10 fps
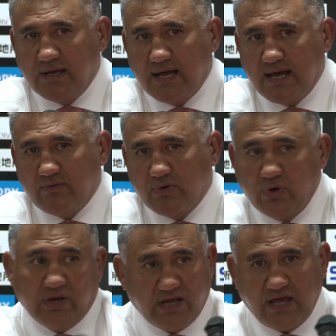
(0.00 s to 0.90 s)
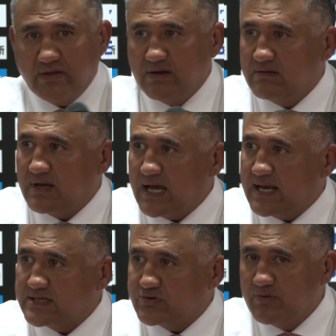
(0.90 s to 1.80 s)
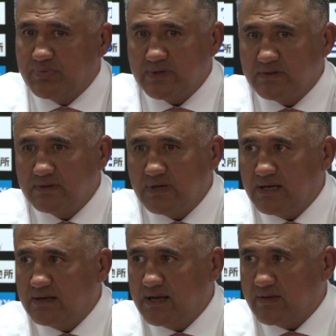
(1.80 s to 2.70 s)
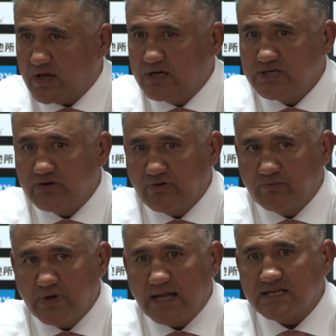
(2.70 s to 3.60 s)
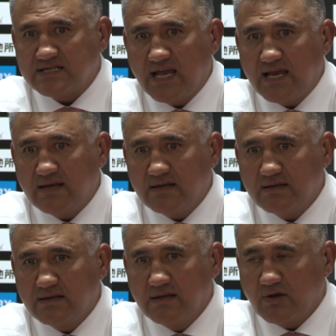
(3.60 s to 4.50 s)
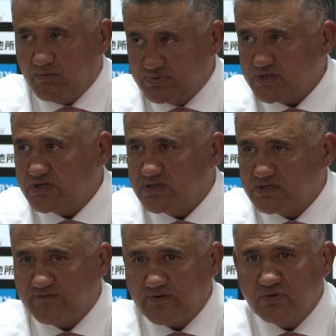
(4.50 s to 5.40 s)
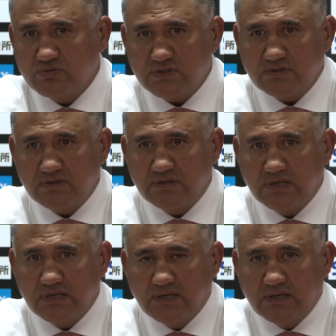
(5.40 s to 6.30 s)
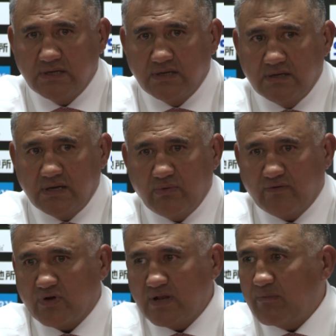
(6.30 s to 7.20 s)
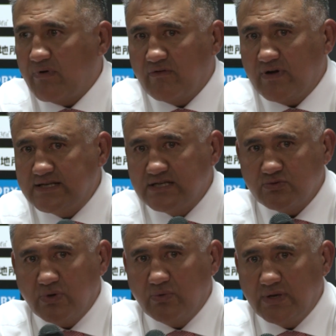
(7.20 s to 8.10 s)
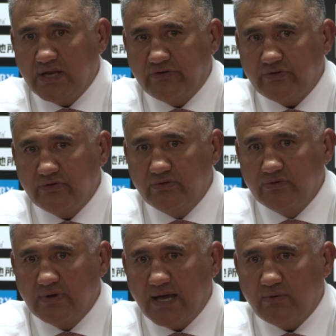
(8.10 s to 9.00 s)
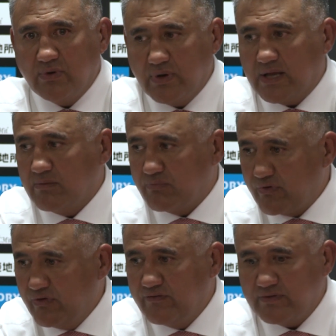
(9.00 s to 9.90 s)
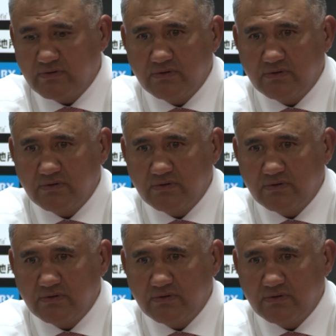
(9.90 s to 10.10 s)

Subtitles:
we're working together, Nagare's group and the coaching group. We understand the competition is difficult, and we've got a number of reasons where we need to and where we can improve.